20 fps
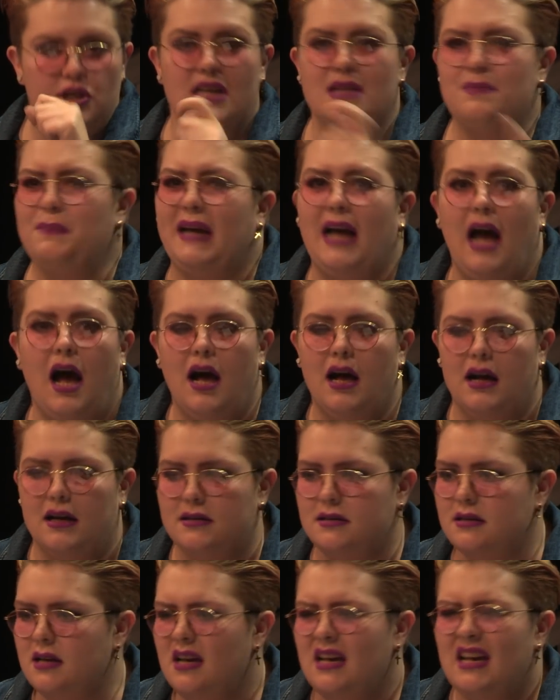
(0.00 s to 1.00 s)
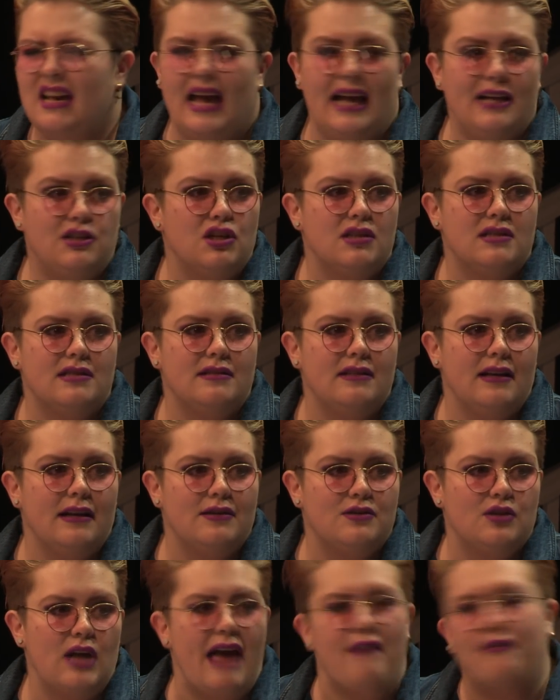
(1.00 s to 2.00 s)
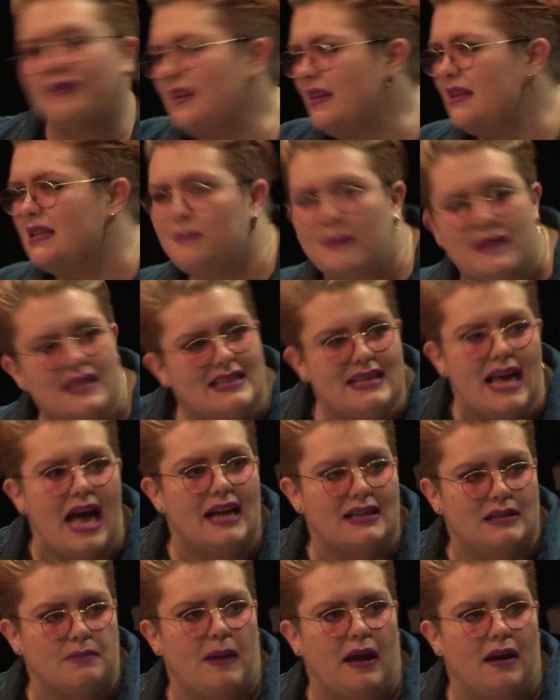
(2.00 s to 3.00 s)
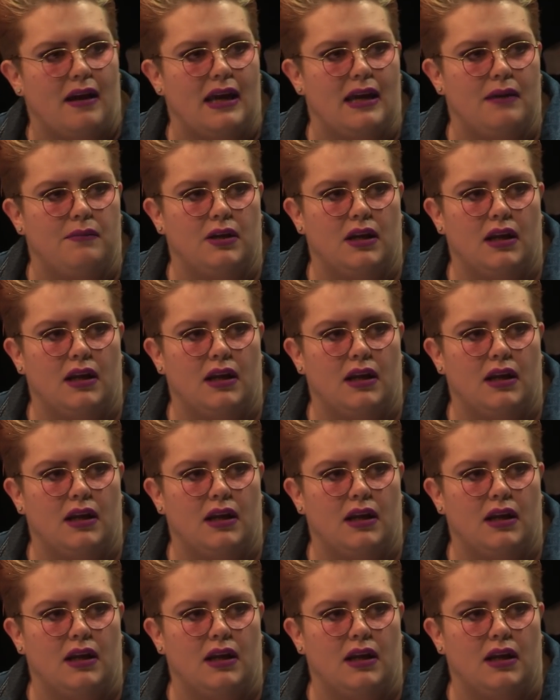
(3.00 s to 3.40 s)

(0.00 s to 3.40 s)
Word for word: just because it's just it's, everything's been said about him.